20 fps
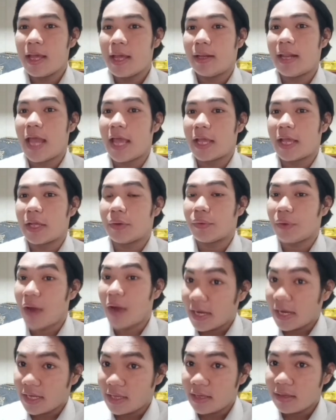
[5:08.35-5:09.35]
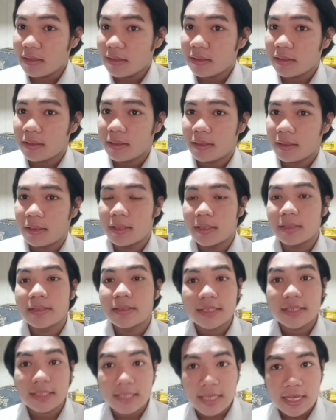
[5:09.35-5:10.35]
like running,
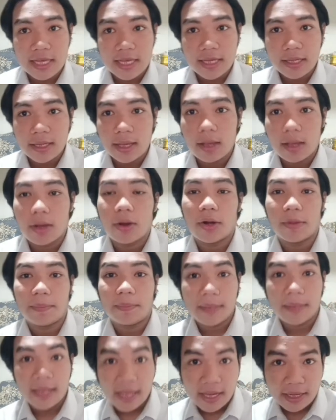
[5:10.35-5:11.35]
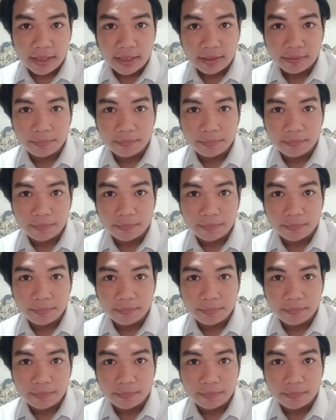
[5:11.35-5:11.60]
sing, or play.